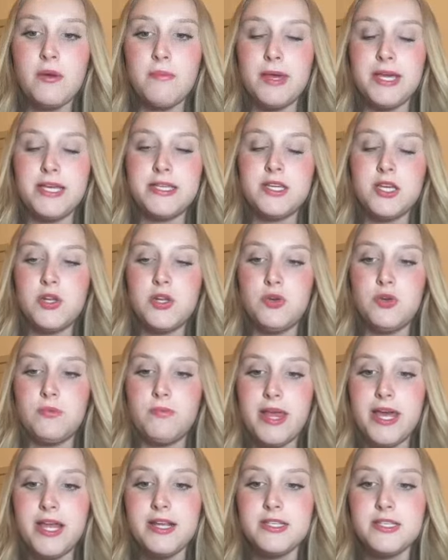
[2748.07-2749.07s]
Beeson, who
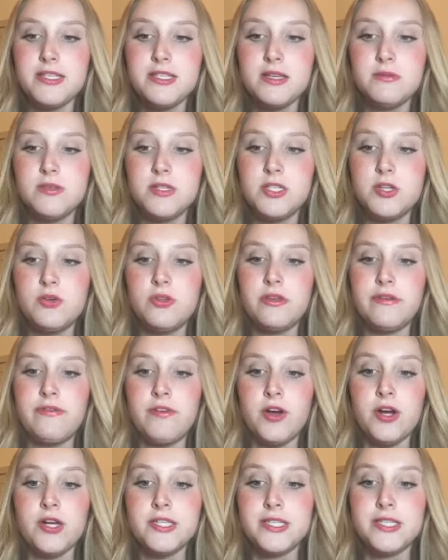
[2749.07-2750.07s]
played as a substitute in the
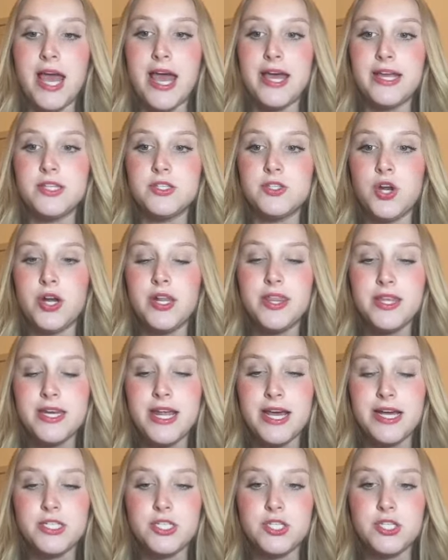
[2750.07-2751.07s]
first set and started the
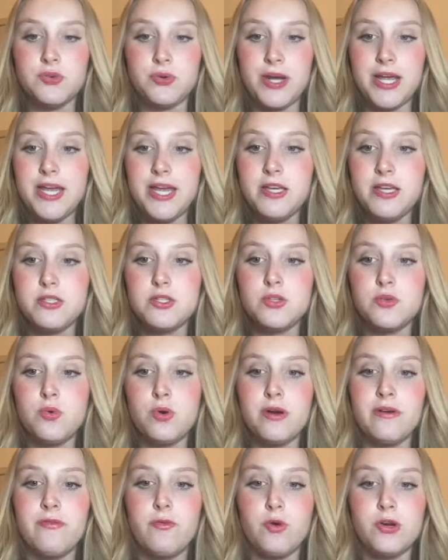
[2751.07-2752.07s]
next three,
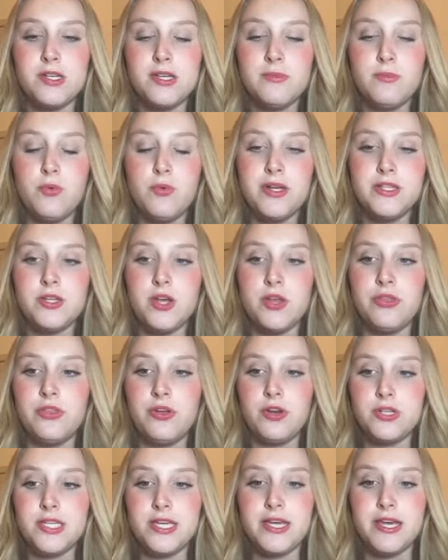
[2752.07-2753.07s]
scored 14 points on
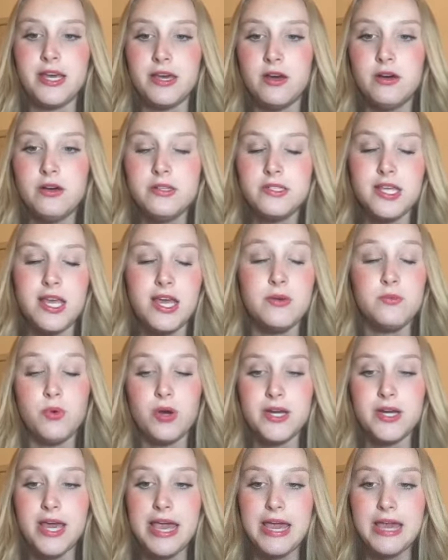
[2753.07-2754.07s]
13 kills and
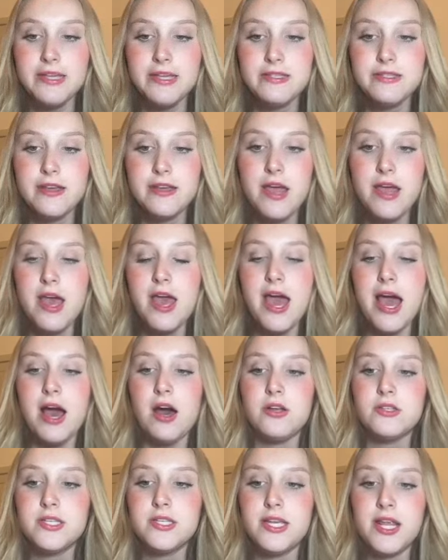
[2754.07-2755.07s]
1 ace.
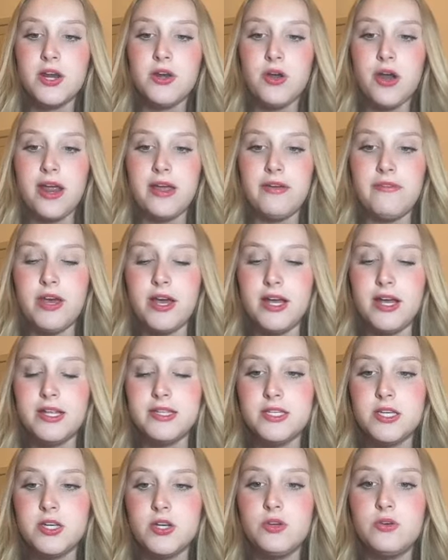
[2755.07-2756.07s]
Outside hitter Ava
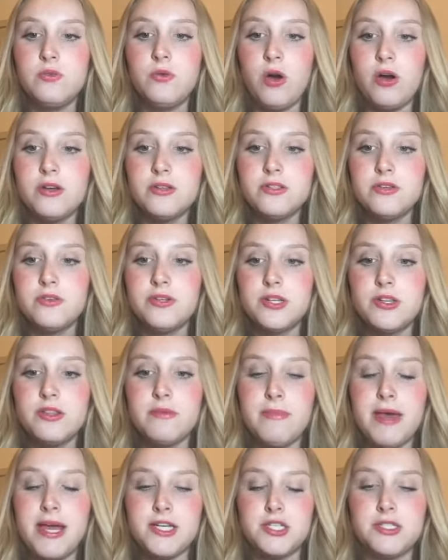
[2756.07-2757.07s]
Hudson, who also entered the
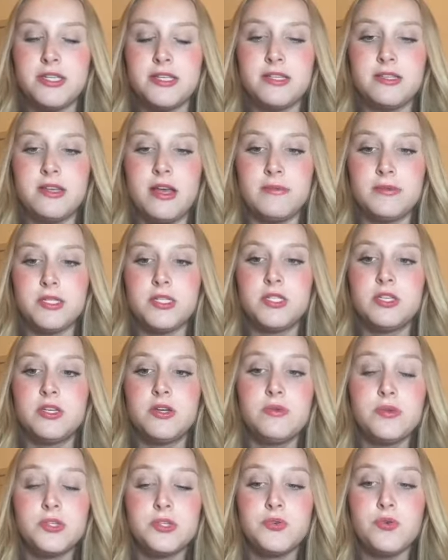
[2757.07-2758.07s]
match as a
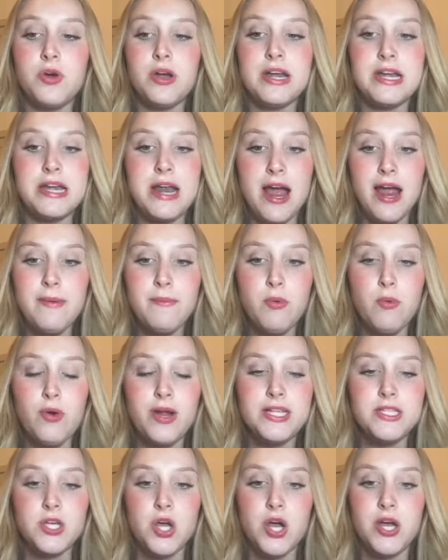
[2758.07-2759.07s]
substitute, scored 9
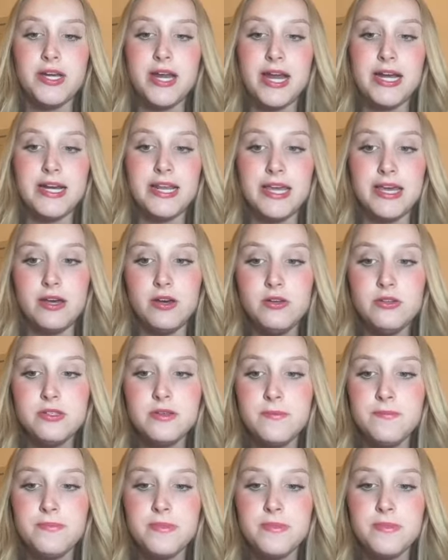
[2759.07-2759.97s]
points on 9 kills.